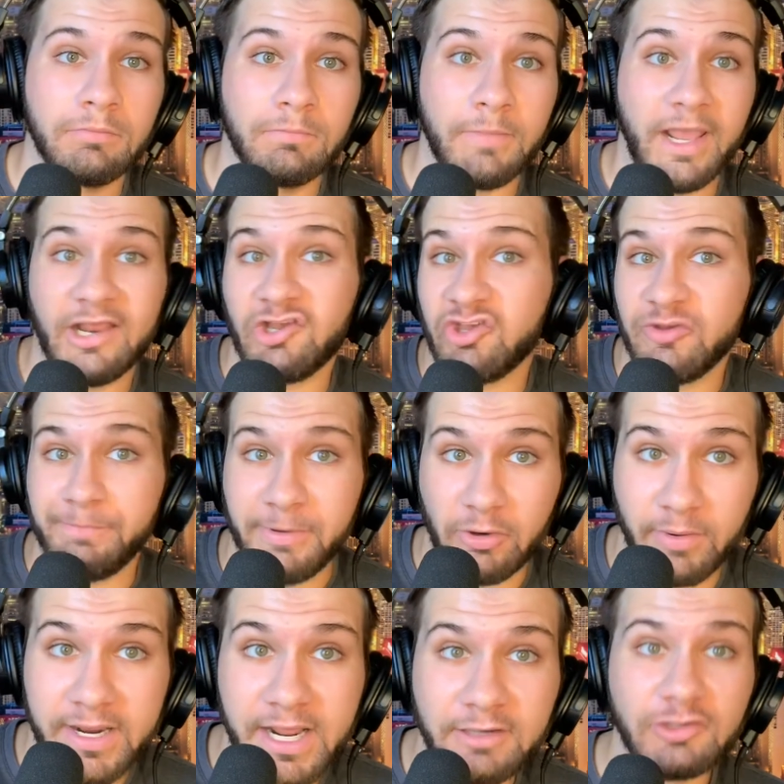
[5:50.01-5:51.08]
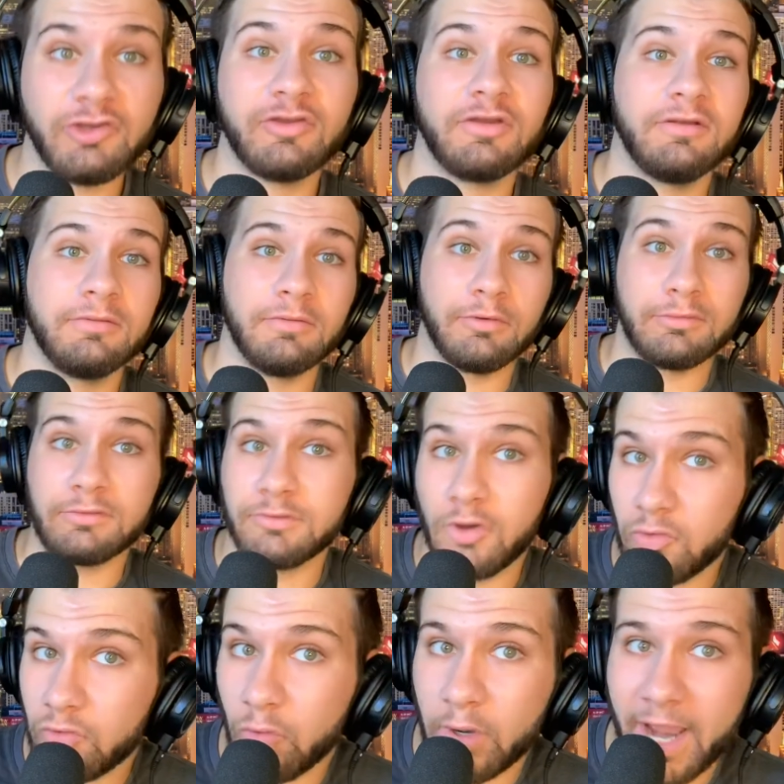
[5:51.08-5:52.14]
Experienced,
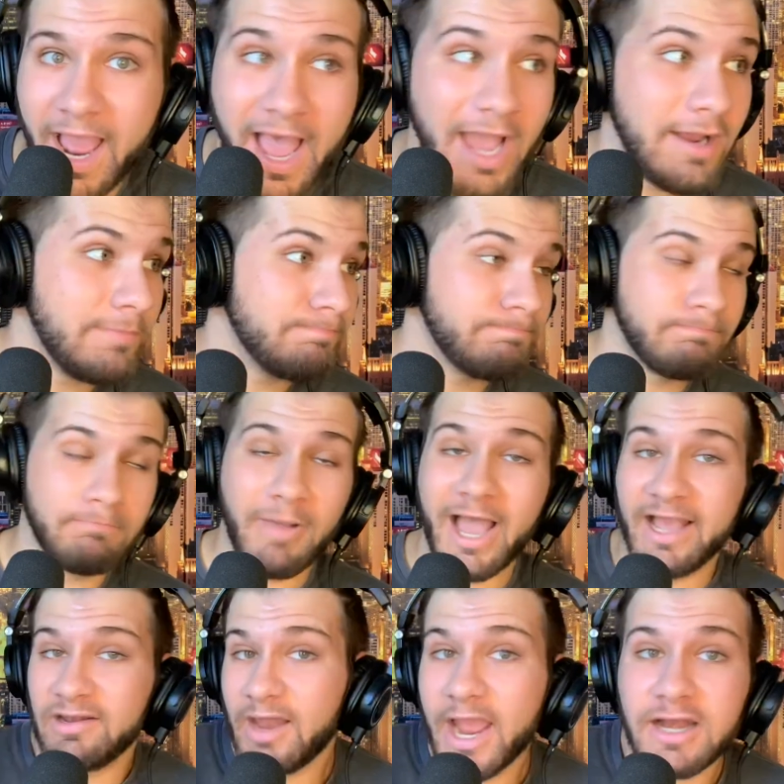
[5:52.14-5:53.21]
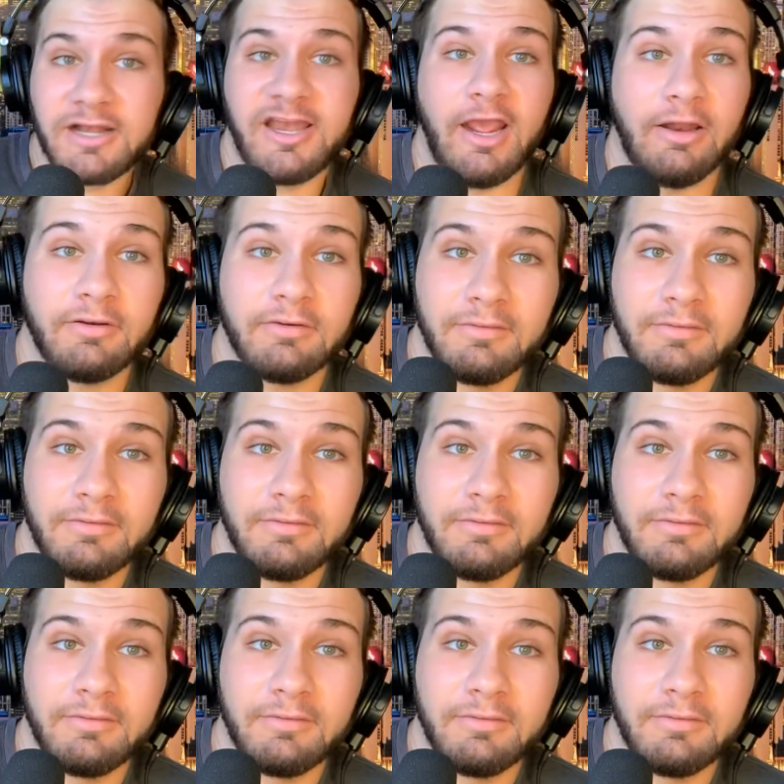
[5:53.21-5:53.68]
local guy, I liked it.